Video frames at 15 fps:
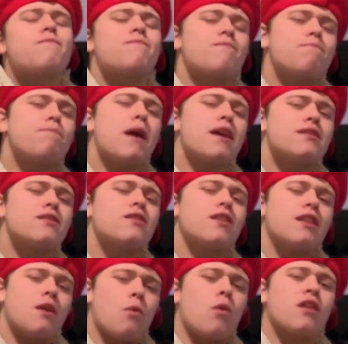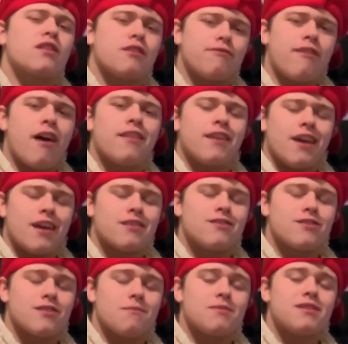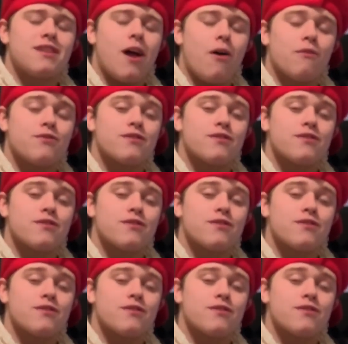Basically, they wanted to find the answers themselves